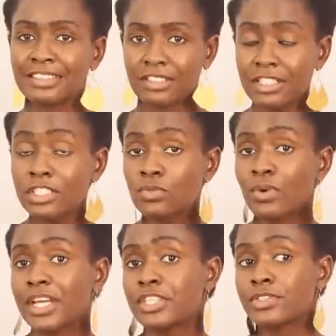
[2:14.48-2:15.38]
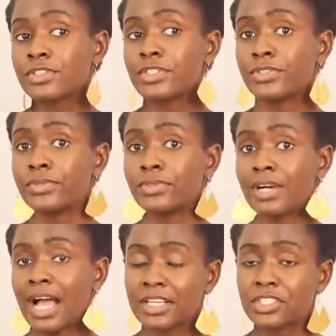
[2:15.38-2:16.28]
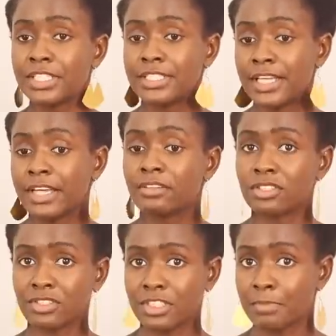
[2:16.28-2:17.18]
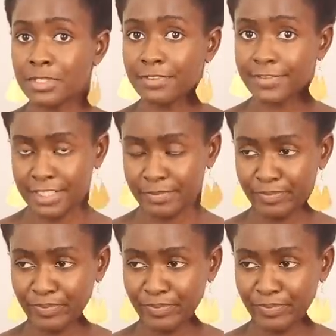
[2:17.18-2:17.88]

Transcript: So this is why I chose to actually take contraceptives